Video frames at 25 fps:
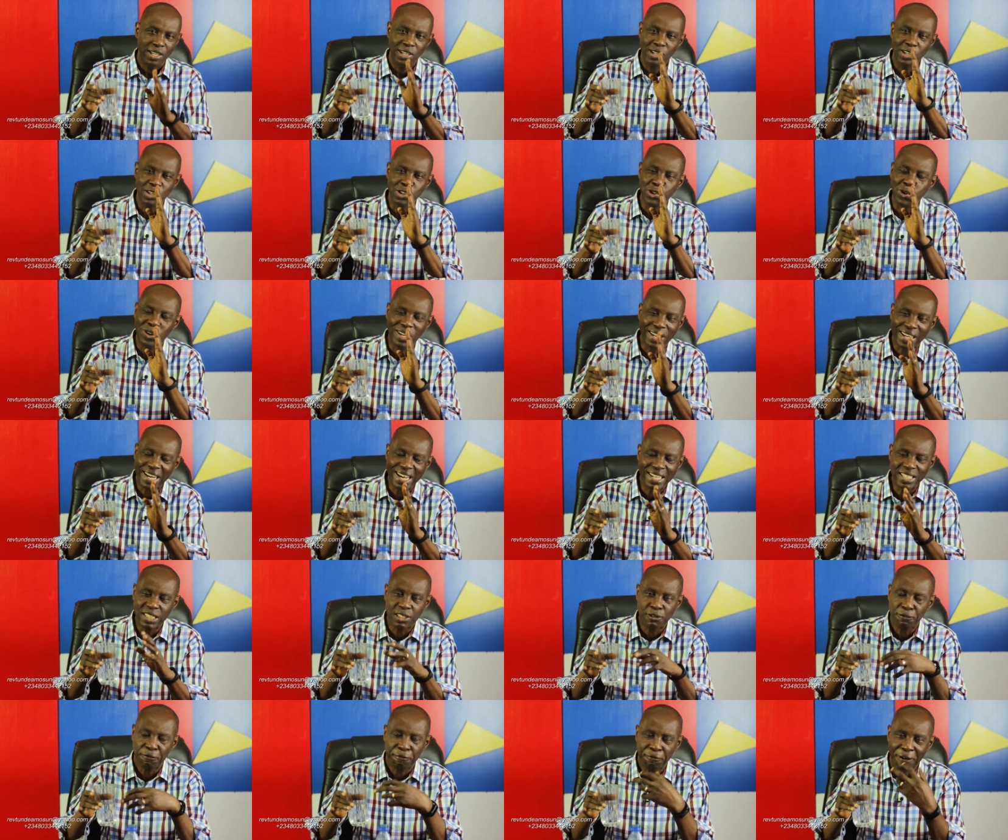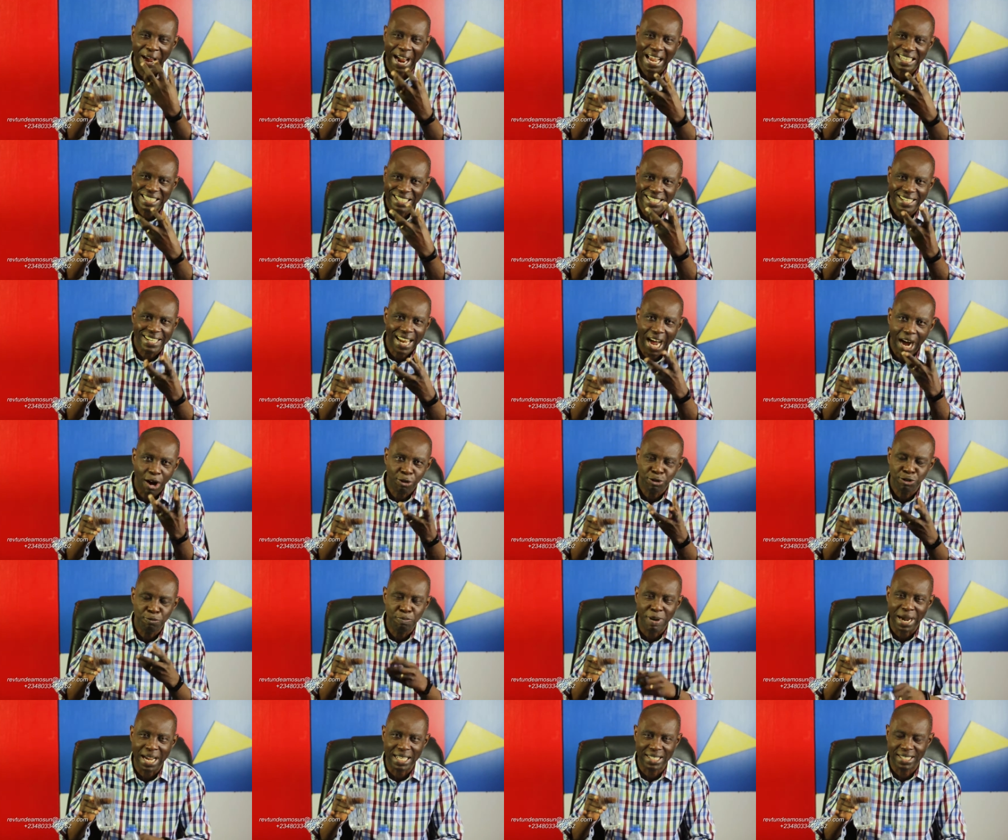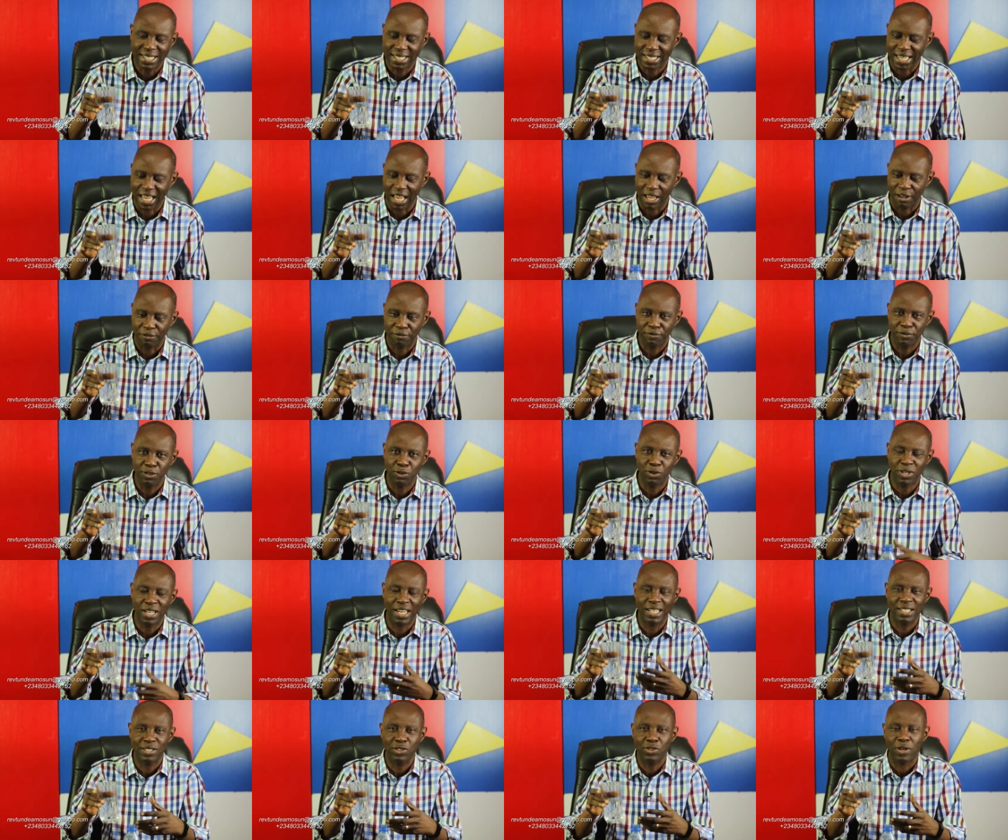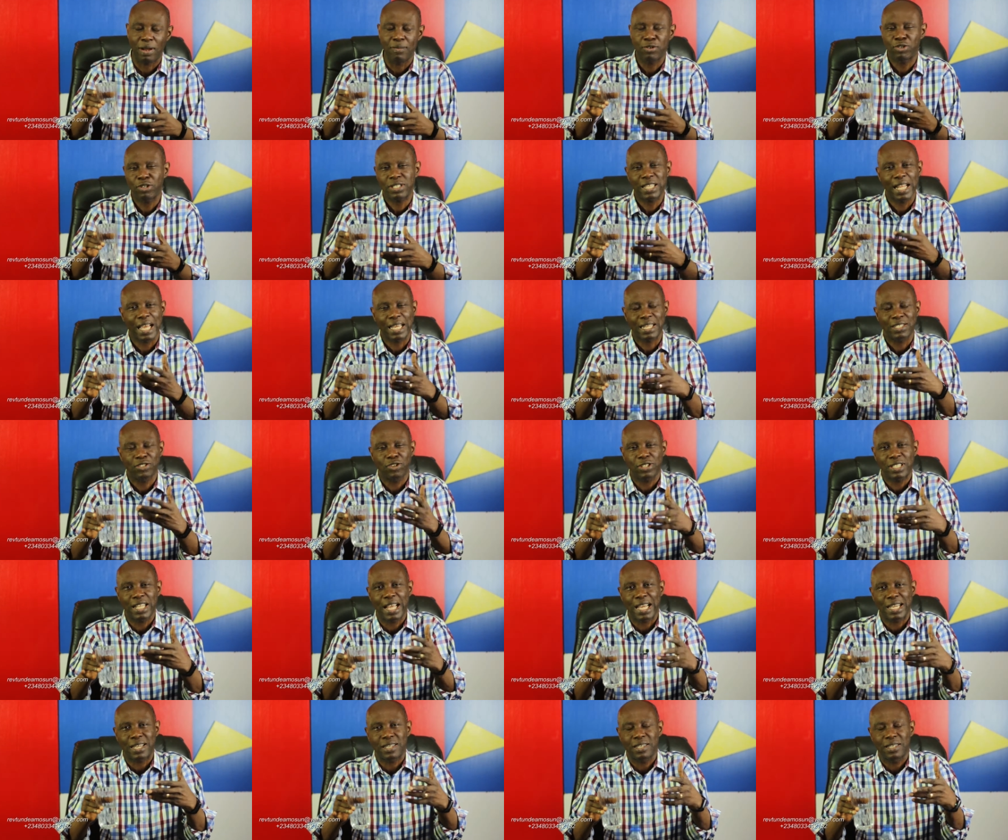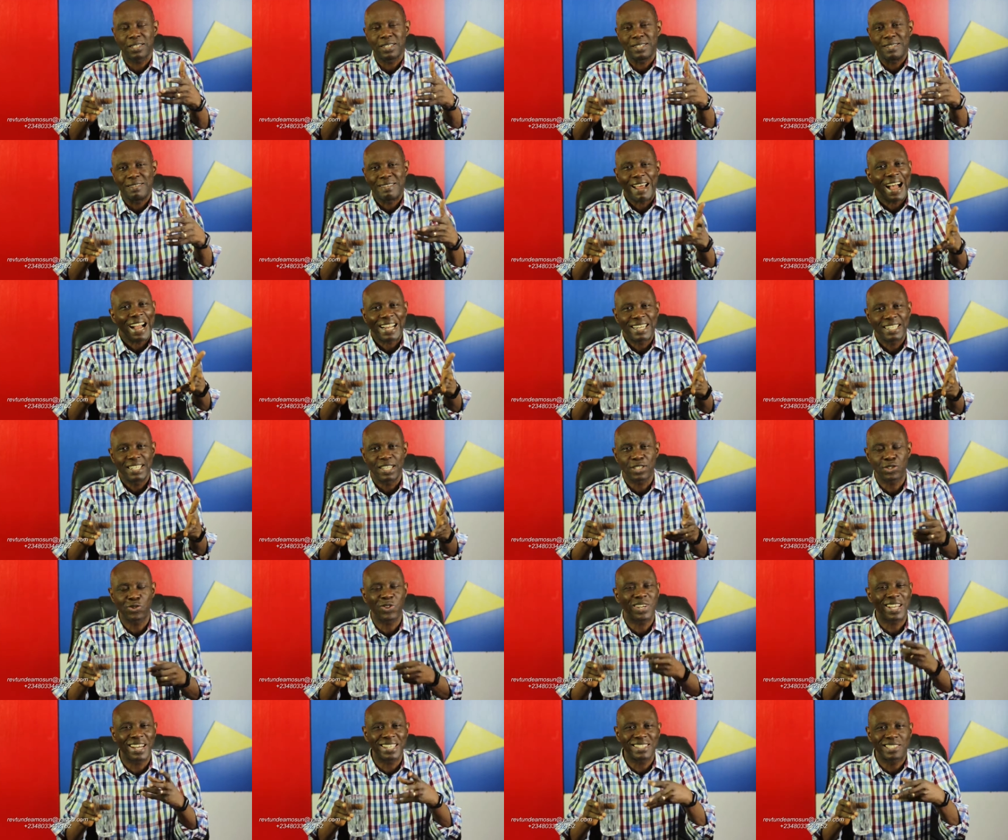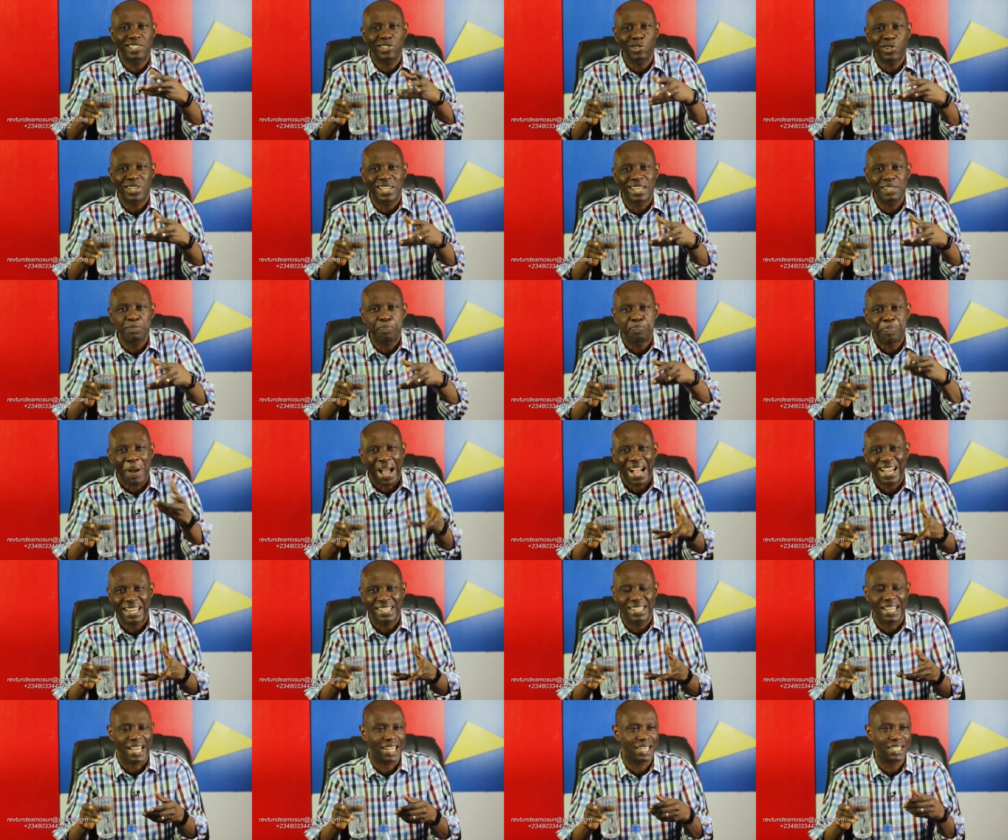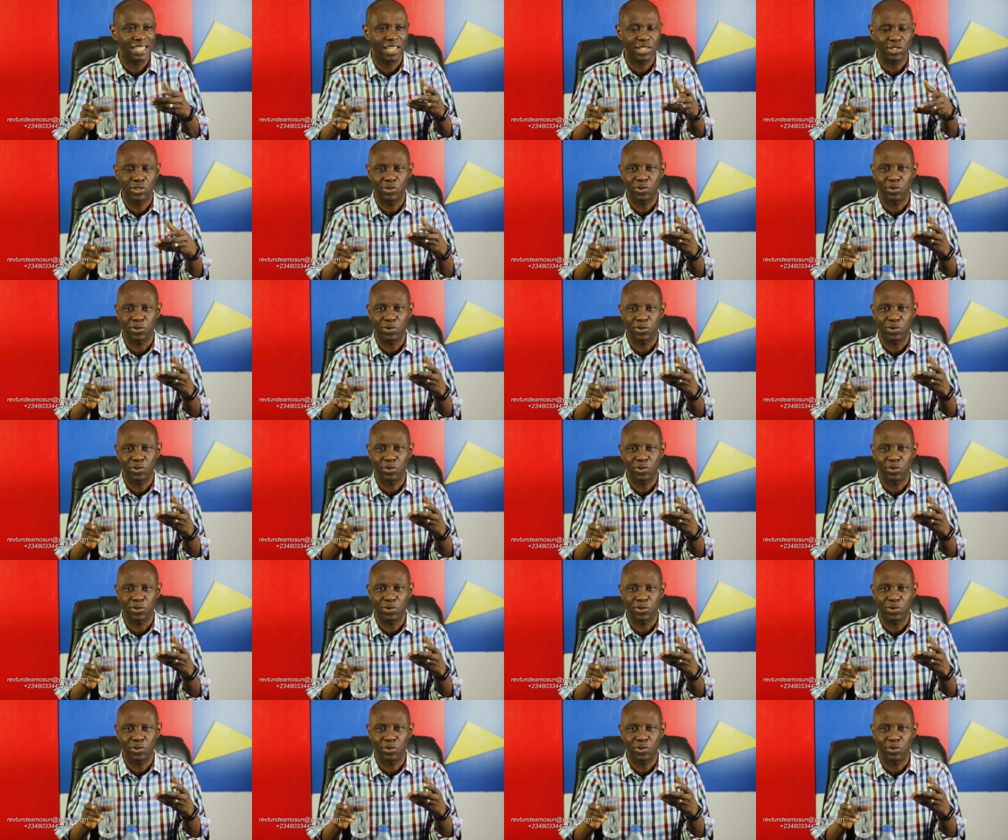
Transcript: You can't fight doubt by itself. You can't. I mean, just like darkness. You can't pack darkness.